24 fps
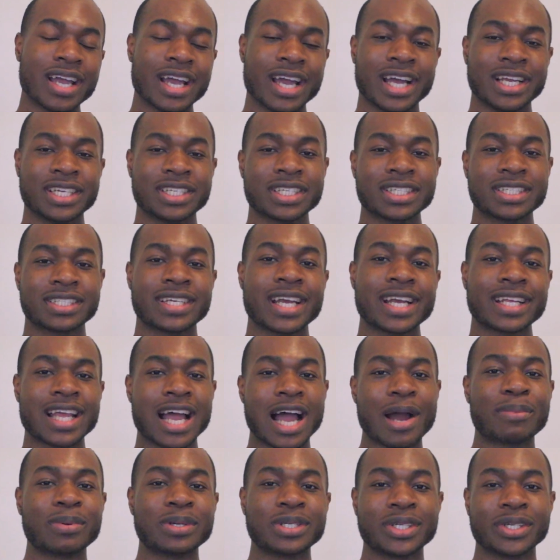and just take the
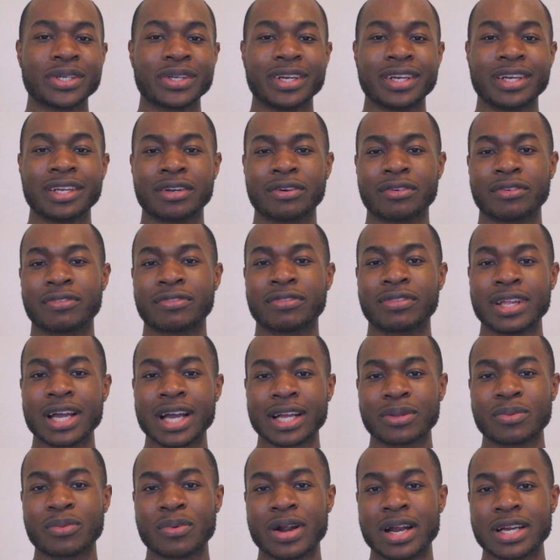opportunity to
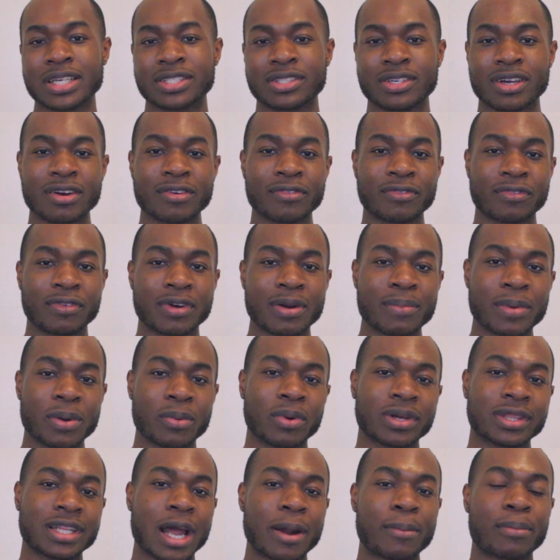reflect where I started from and
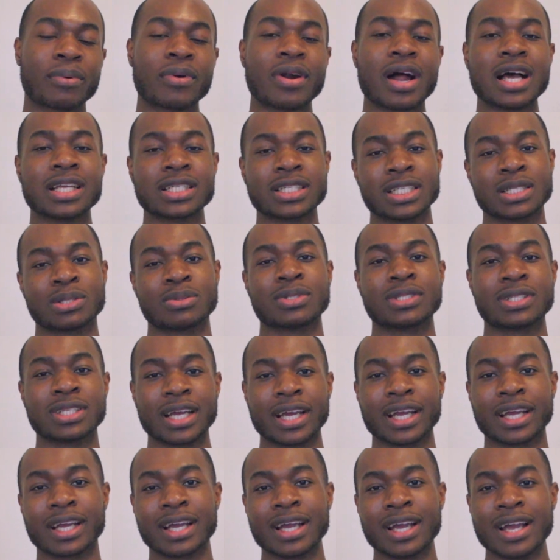what that process was
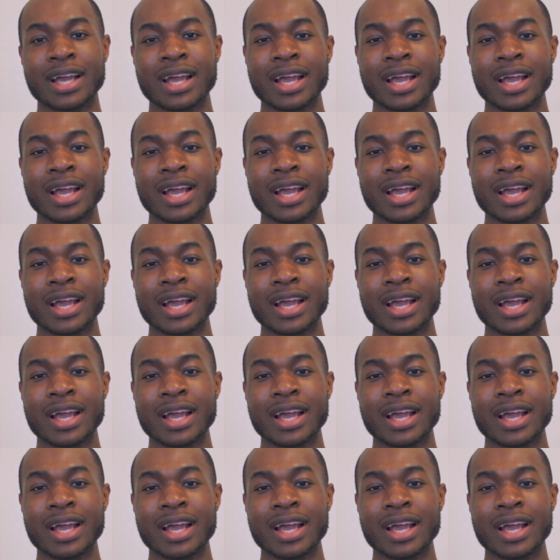like